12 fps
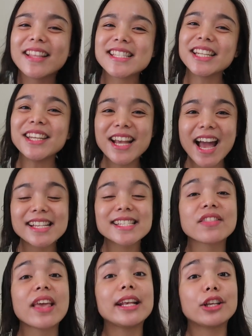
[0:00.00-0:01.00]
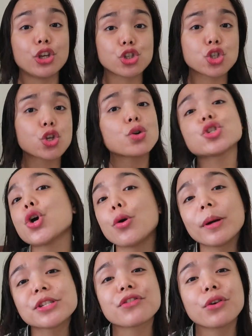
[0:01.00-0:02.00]
That's it, you guys. Thank you so, so
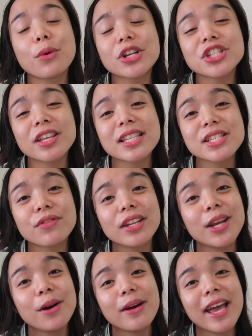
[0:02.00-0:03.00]
much for watching this video.